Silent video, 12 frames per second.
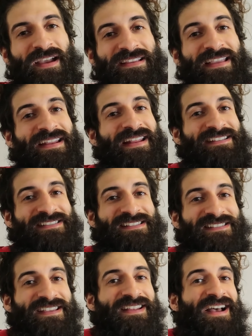Again, as I
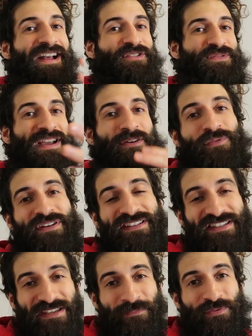said, I do not wanna
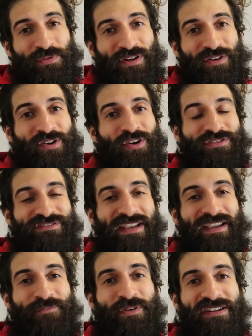keep you here all
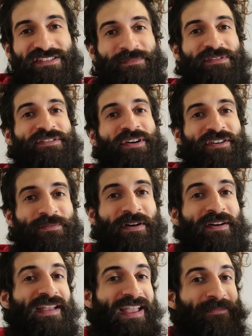day watching me talk
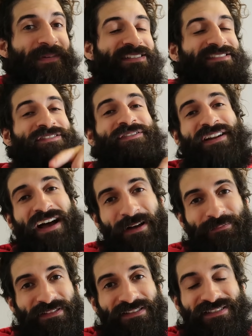about am I still an
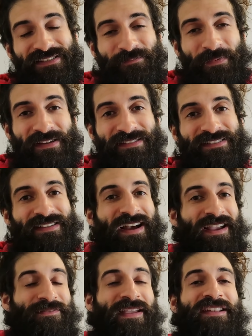optic? since basically I
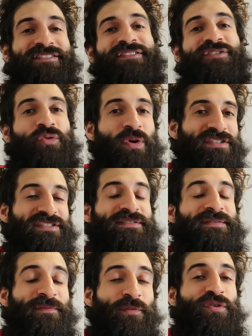have answered the
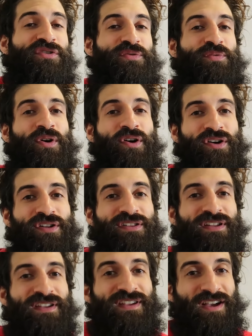question for you
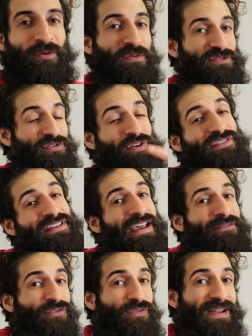all. I want you all to
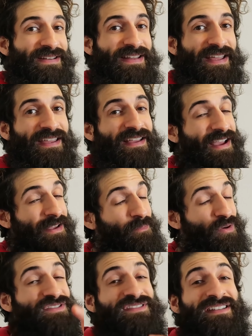have a great day. I am
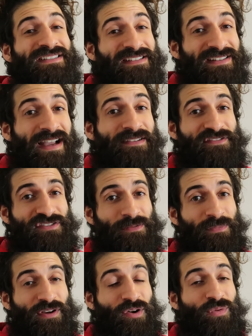most likely live
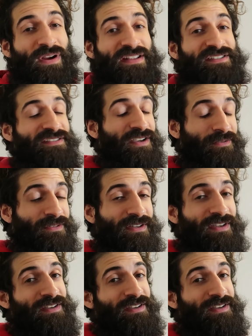streaming already, so